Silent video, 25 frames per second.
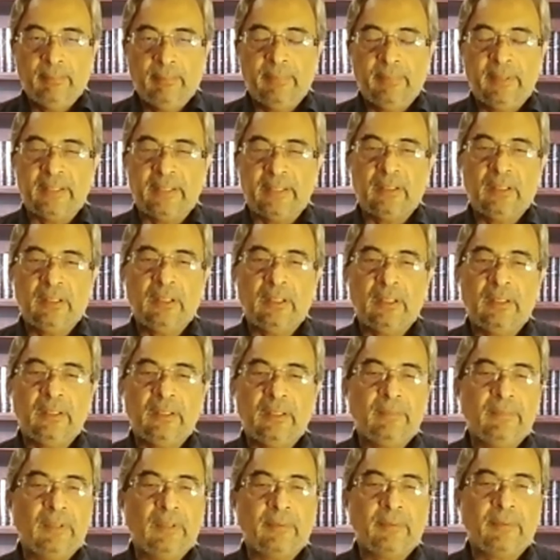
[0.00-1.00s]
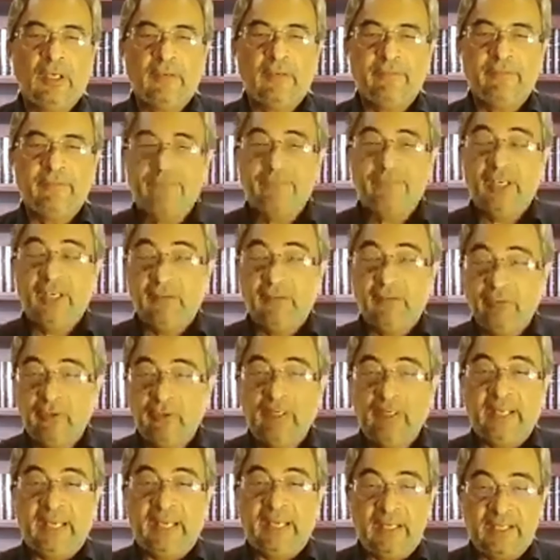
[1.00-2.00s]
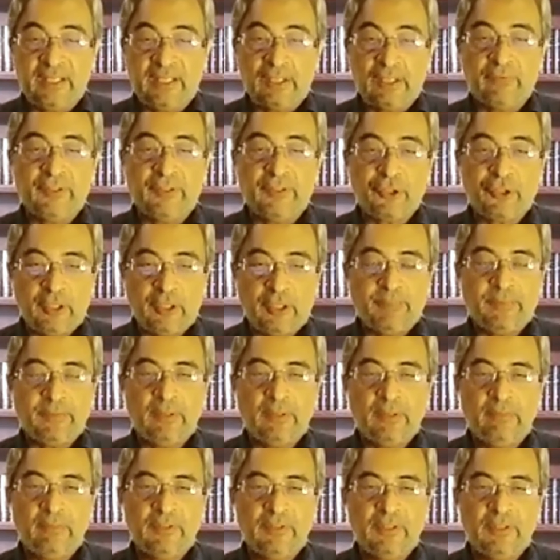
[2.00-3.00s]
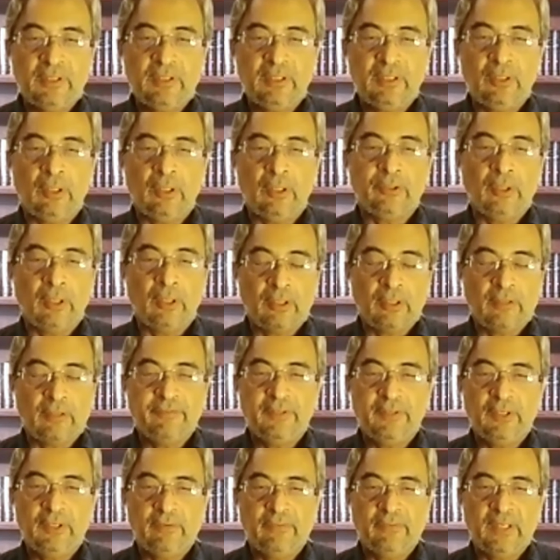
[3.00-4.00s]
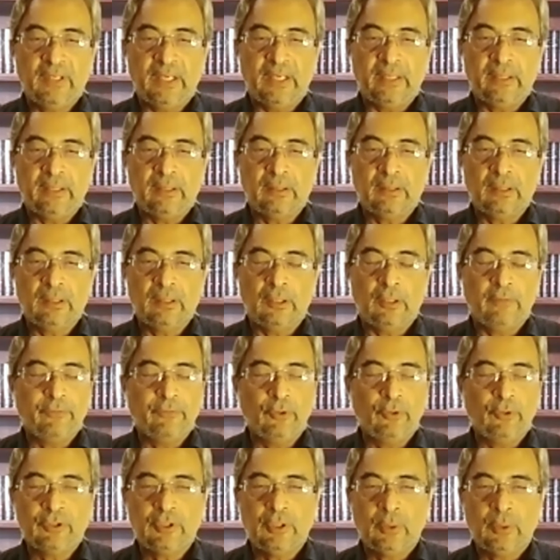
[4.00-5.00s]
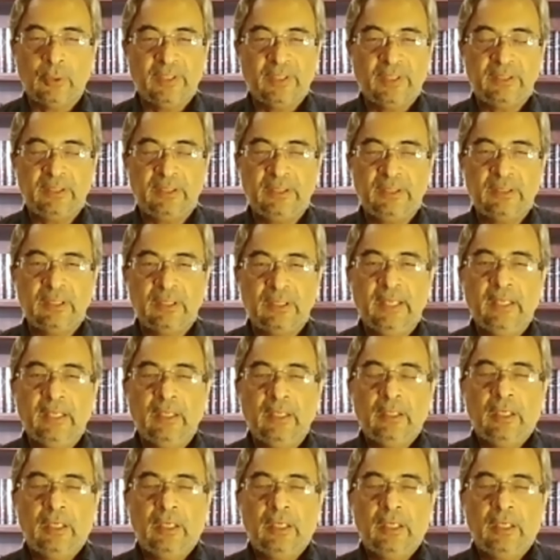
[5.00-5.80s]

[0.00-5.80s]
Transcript: But a careful analysis of the script, which is the orthography of that of those codices,